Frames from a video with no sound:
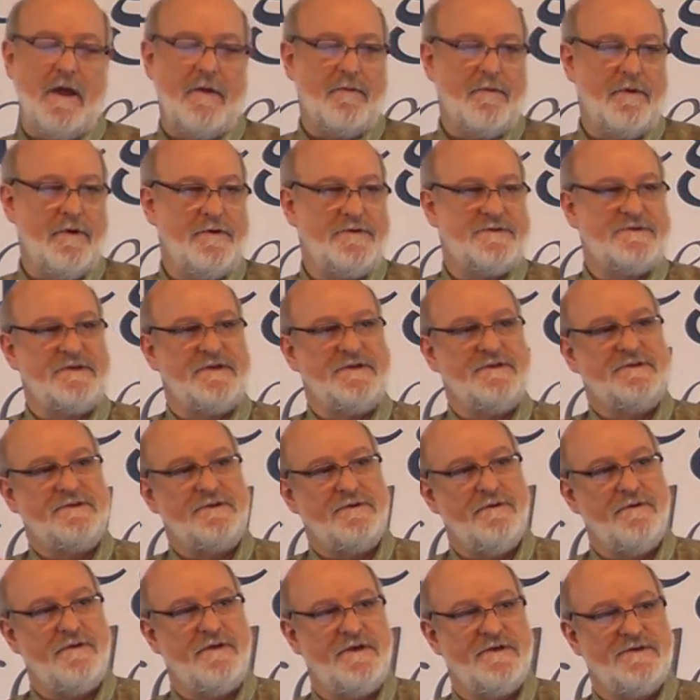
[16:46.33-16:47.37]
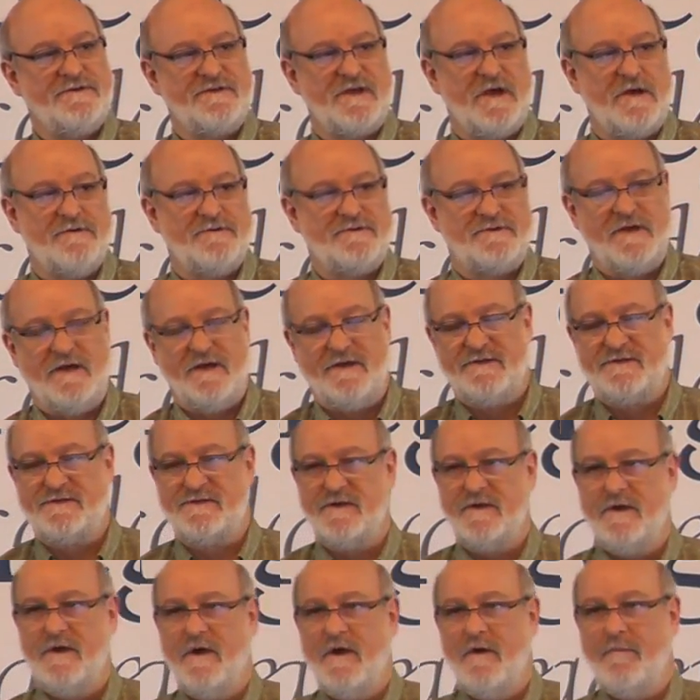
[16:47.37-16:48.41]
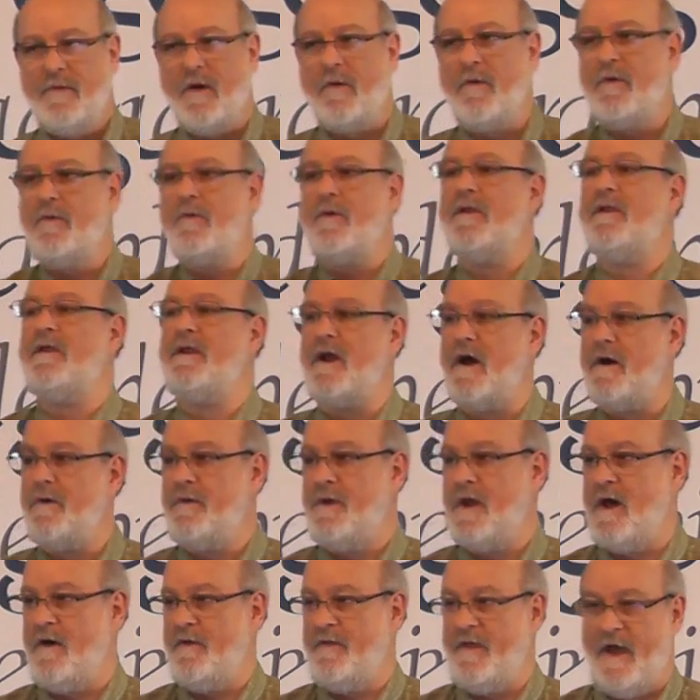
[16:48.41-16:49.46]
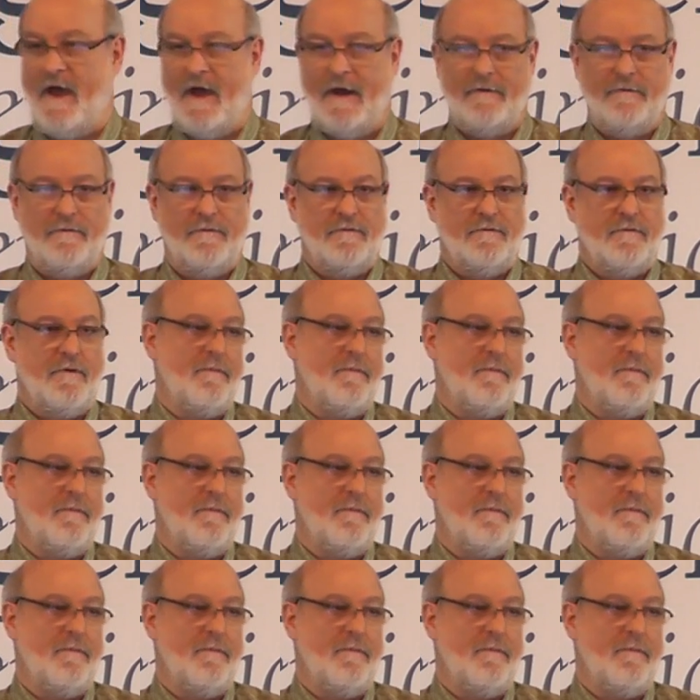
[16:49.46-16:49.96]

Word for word: and roots in two of the associates, but we really don't know that.